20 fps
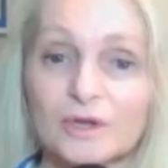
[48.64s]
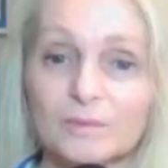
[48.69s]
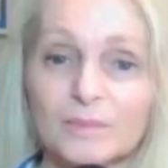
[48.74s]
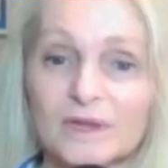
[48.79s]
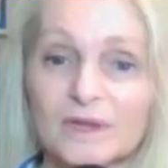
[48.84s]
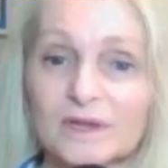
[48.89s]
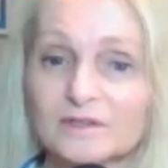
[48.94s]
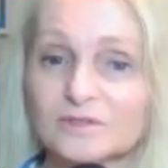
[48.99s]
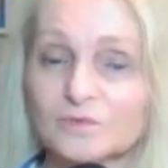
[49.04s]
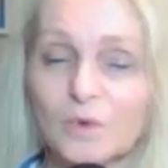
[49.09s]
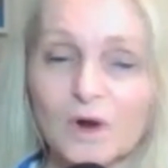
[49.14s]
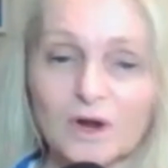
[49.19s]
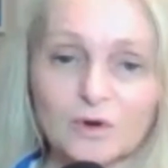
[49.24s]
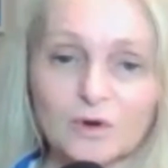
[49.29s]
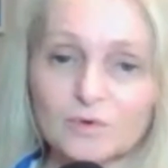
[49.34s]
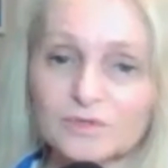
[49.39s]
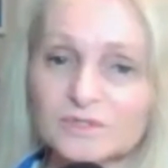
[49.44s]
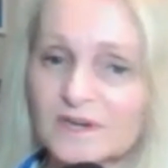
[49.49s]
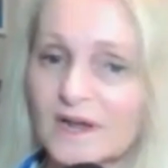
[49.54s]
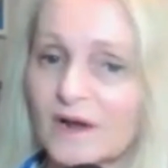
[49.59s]
Because what
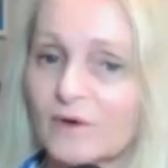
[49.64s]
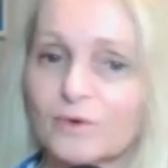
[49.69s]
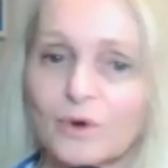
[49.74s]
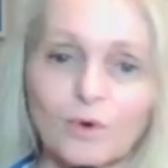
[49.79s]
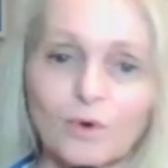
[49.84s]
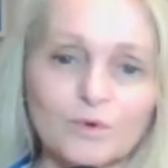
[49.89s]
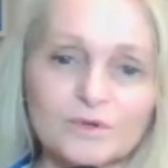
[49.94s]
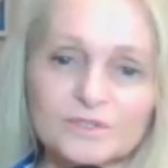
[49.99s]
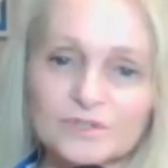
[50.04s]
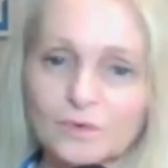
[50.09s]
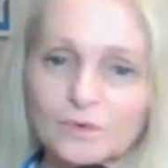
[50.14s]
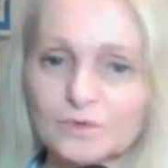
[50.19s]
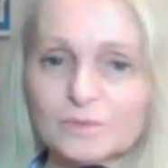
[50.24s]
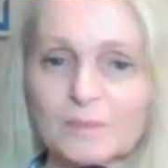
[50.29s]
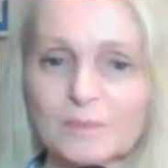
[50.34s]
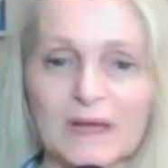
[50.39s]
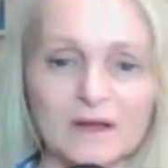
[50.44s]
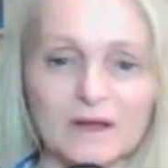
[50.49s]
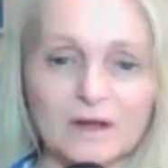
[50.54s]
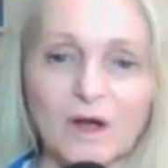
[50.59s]
goes down always goes
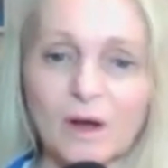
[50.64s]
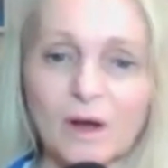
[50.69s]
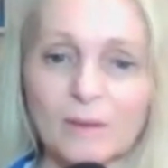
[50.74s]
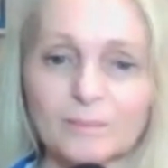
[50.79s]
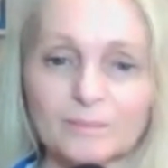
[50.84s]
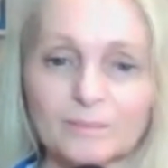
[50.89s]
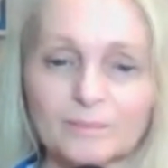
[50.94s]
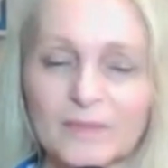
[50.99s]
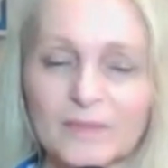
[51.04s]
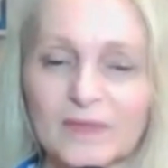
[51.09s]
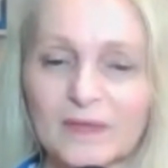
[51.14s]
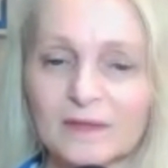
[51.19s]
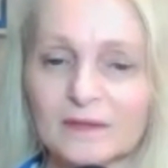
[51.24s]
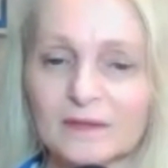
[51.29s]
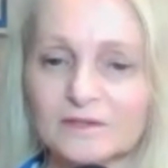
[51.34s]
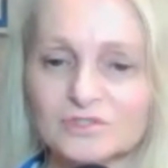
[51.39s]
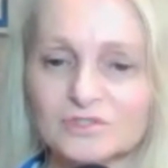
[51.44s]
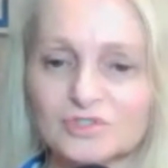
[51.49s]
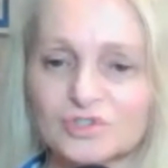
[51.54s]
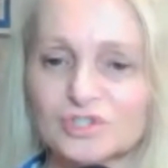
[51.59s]
back up.
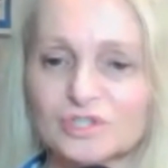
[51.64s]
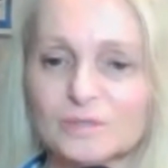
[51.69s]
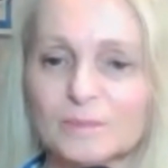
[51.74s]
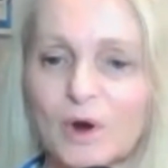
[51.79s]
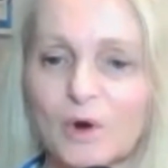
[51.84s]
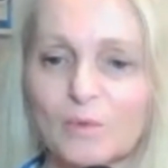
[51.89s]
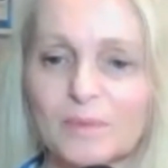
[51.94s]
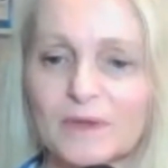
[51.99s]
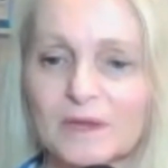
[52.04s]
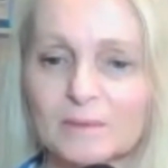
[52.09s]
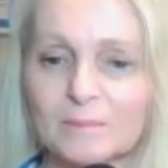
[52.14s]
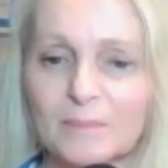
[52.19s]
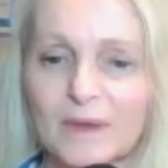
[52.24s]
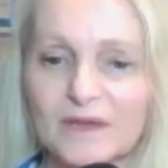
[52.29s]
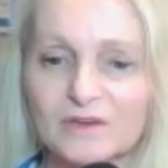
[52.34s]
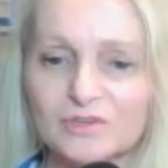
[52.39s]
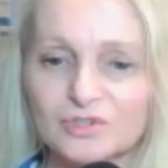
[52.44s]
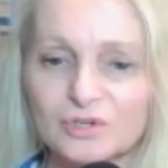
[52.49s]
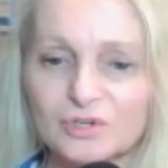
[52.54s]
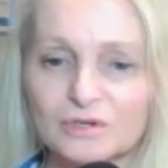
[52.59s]
And it's just about being
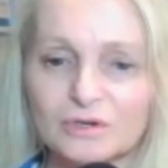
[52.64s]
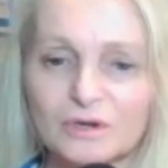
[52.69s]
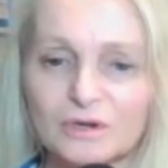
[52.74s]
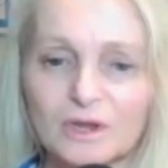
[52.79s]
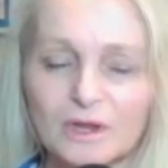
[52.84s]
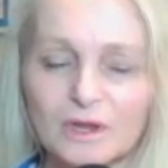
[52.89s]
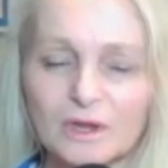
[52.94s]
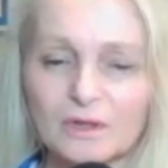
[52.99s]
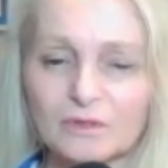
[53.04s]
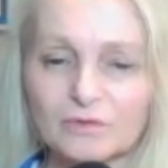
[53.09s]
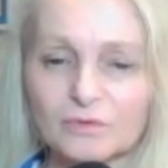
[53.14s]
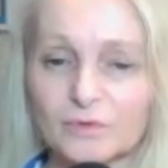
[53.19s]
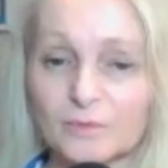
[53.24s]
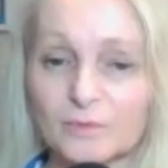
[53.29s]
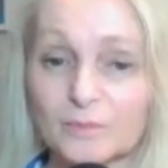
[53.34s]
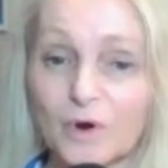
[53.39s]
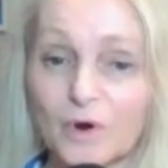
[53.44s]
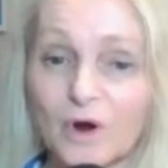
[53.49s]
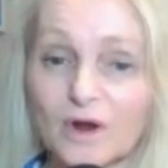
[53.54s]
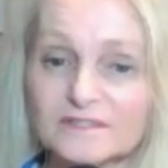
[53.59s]
patient through
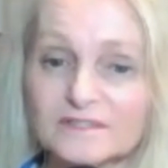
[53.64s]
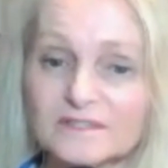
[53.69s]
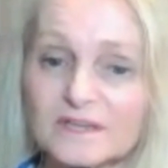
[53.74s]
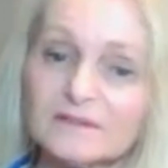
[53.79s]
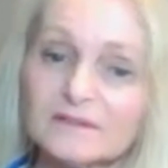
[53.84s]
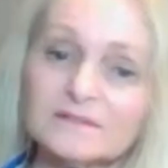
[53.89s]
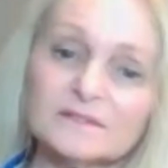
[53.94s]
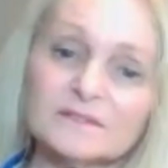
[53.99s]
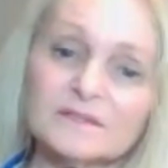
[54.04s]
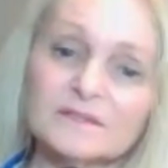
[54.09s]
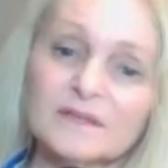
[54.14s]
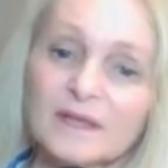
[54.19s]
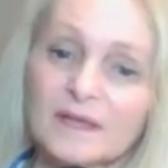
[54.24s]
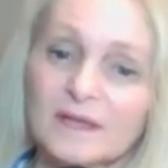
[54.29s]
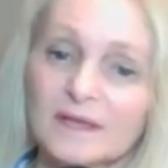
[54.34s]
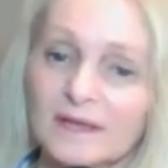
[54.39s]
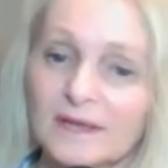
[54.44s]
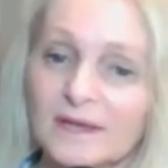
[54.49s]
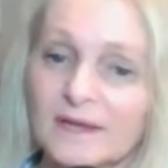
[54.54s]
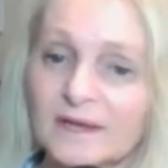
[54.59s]
the process
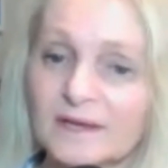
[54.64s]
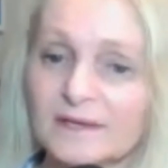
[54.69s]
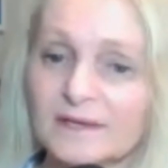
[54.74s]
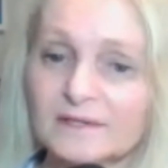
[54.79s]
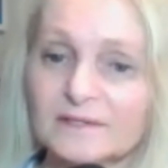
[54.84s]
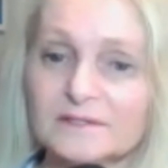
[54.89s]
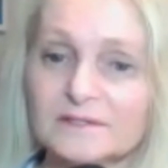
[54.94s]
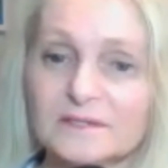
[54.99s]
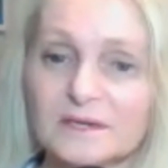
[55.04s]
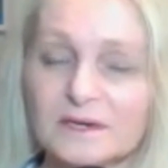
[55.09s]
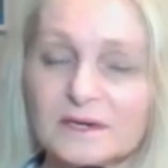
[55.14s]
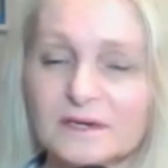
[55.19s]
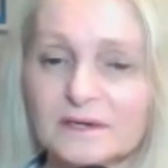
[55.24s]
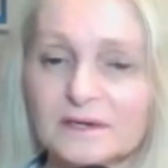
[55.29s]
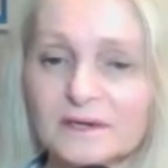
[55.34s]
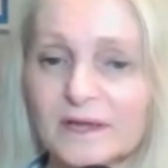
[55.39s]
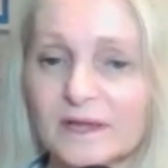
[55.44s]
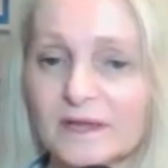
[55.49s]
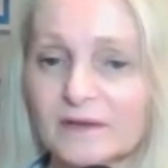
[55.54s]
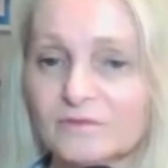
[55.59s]
and
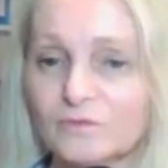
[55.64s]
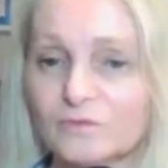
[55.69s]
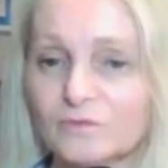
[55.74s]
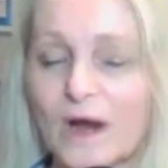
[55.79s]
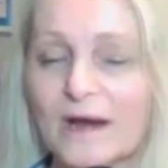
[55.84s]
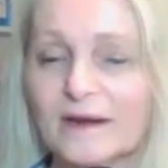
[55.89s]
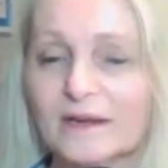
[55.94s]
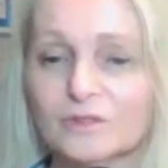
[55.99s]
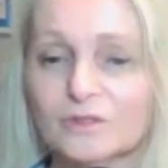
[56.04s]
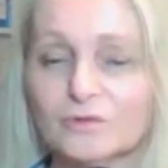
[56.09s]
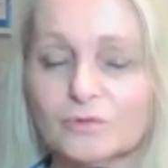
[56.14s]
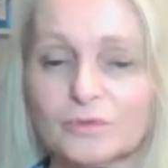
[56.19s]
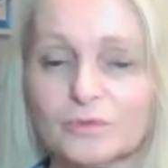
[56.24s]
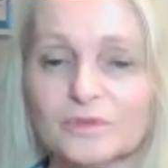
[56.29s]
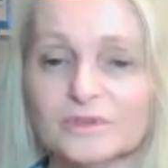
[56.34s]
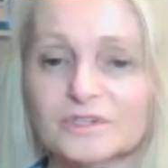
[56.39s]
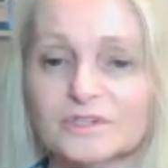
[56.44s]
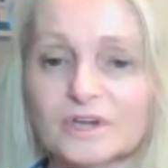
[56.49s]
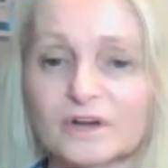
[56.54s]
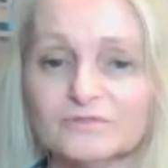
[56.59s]
riding through
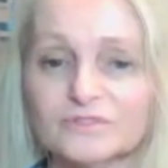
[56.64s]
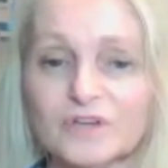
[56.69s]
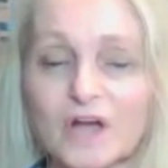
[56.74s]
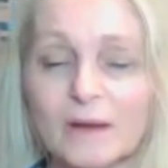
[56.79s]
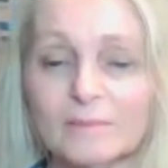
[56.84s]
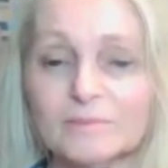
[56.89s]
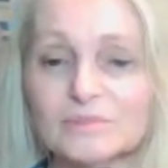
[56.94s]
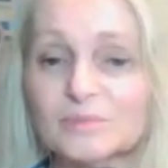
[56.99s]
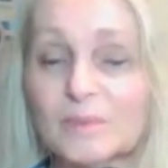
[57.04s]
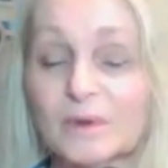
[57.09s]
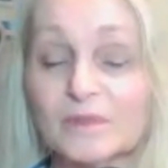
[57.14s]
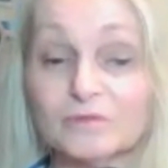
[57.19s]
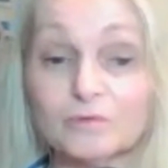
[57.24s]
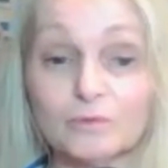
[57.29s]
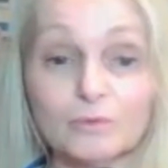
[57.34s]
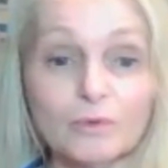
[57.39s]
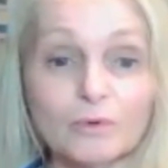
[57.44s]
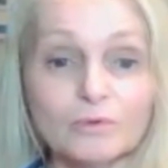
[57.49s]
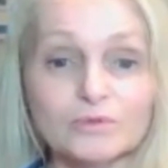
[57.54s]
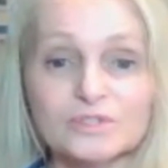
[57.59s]
the tough times. But
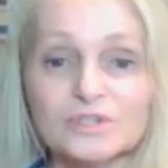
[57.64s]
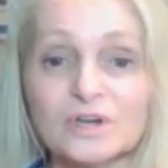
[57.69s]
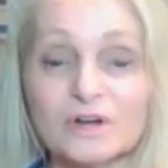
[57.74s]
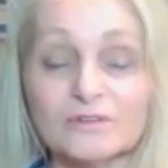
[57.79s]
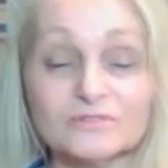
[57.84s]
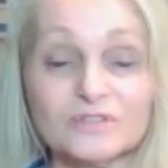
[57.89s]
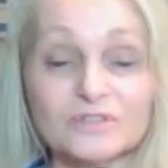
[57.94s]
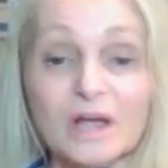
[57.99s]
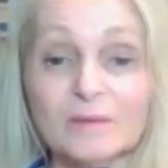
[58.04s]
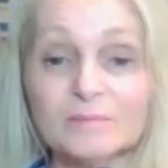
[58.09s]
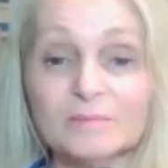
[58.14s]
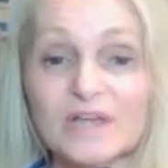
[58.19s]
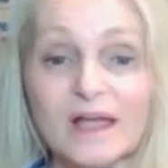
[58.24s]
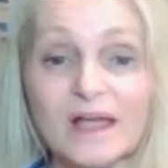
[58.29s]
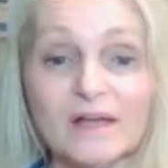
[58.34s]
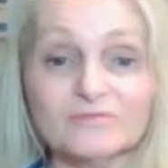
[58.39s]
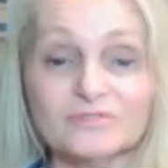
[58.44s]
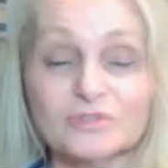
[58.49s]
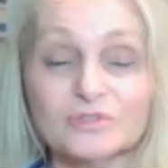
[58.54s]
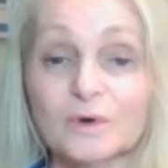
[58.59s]
through those tough times, I
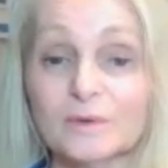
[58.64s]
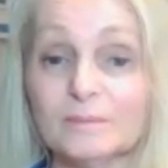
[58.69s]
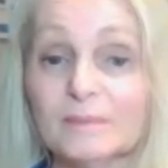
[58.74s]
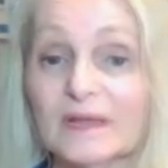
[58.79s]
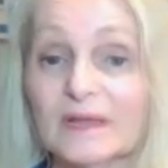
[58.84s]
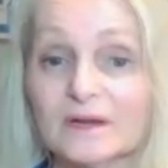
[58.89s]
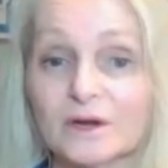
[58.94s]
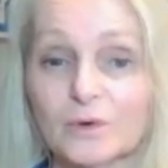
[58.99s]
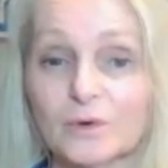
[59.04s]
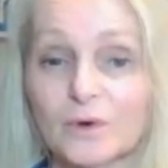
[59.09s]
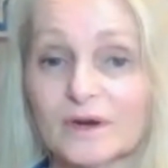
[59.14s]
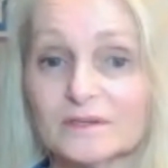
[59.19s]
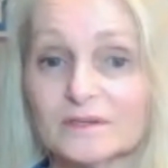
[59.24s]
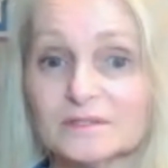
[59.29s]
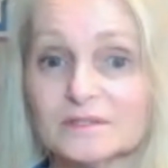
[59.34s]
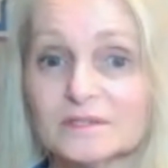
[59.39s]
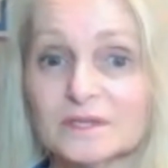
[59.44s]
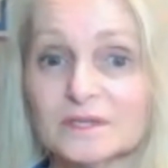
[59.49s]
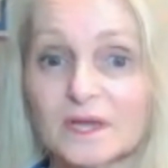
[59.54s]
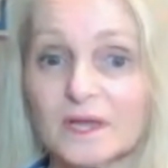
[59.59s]
have to admit,
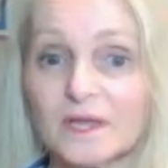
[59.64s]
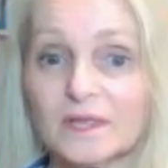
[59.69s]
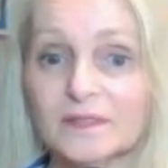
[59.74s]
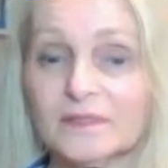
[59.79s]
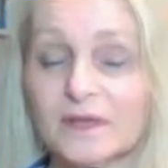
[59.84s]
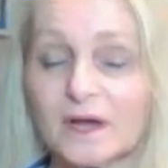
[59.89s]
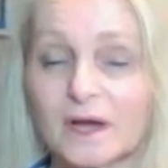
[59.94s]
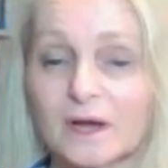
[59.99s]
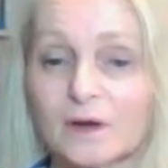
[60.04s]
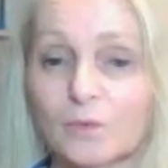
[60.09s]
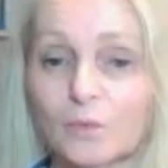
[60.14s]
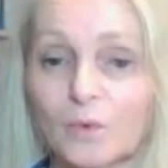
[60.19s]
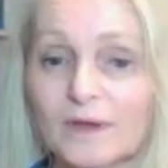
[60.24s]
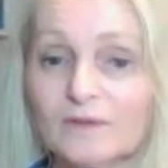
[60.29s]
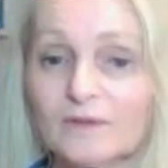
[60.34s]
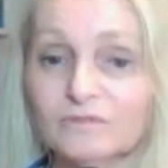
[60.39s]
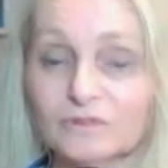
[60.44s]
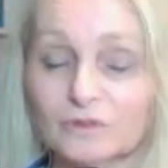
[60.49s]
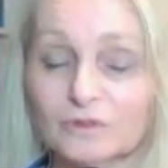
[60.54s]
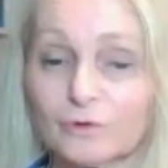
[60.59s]
Chris, that
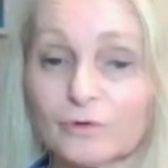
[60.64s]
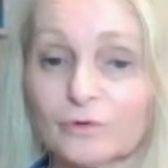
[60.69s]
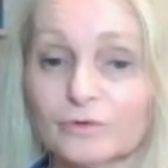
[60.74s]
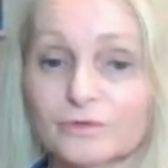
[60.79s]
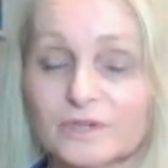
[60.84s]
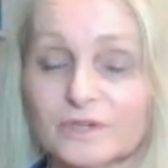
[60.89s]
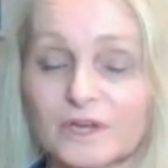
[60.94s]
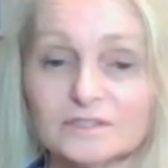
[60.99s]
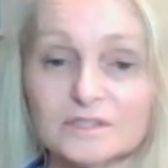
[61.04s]
we've learned a